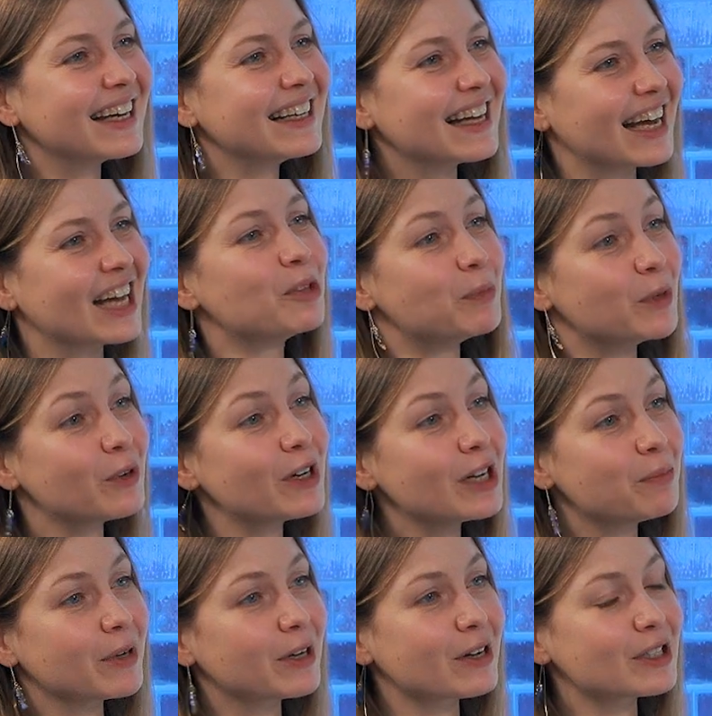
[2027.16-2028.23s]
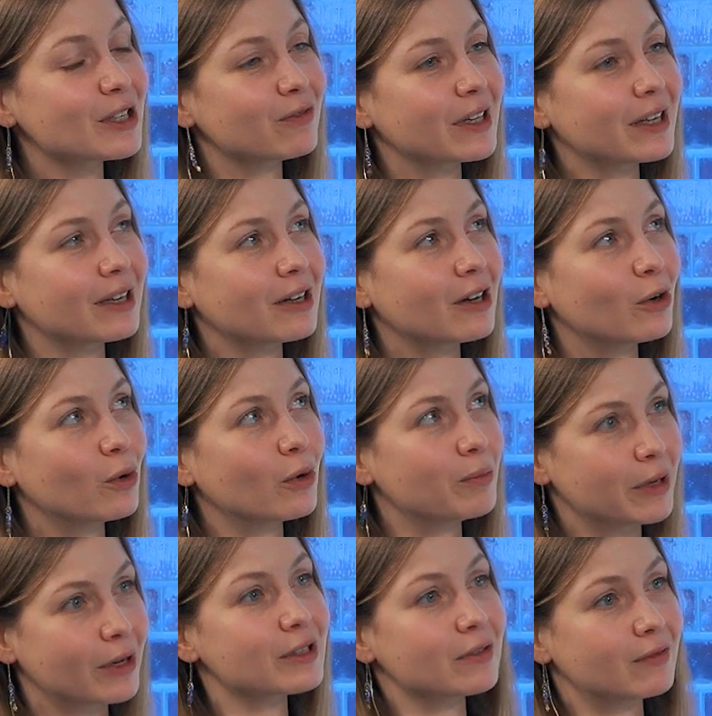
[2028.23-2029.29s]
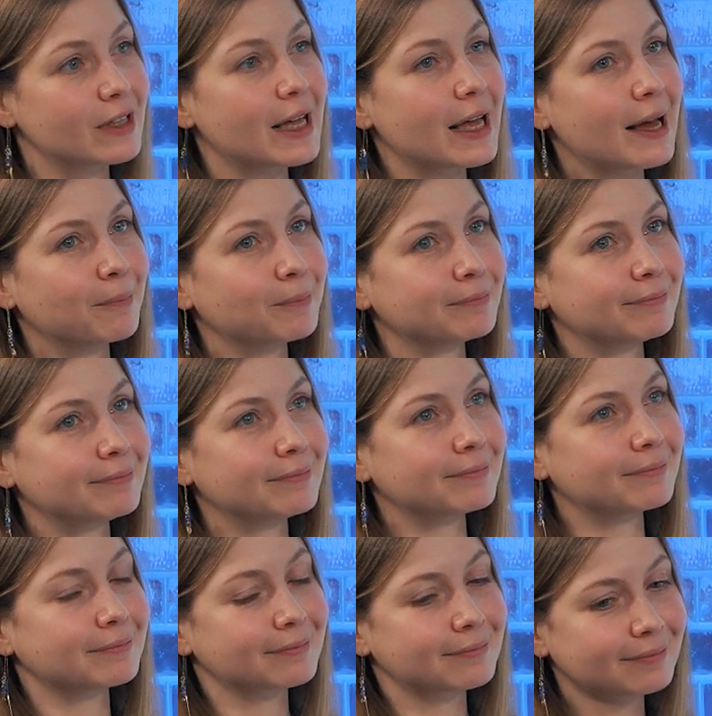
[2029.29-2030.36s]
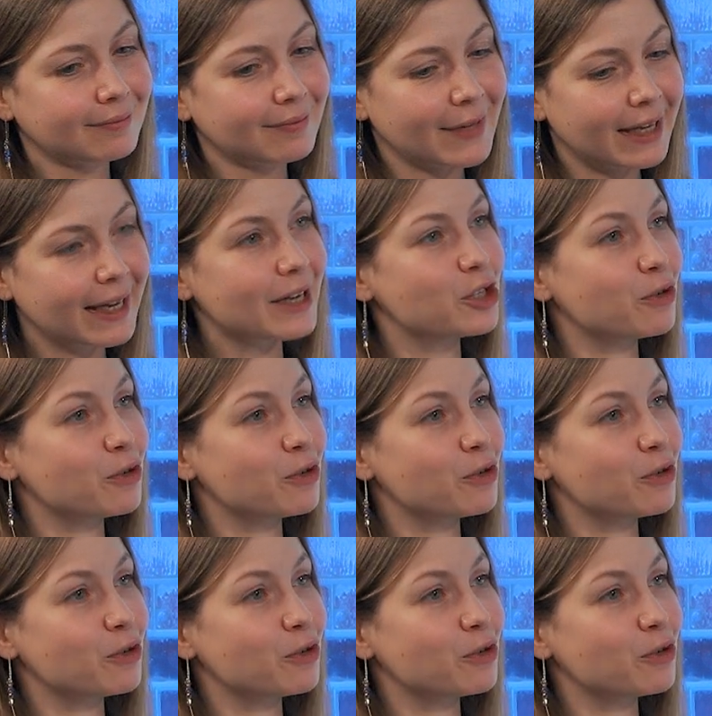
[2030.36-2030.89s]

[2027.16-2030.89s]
Yeah, and purely because of the catchy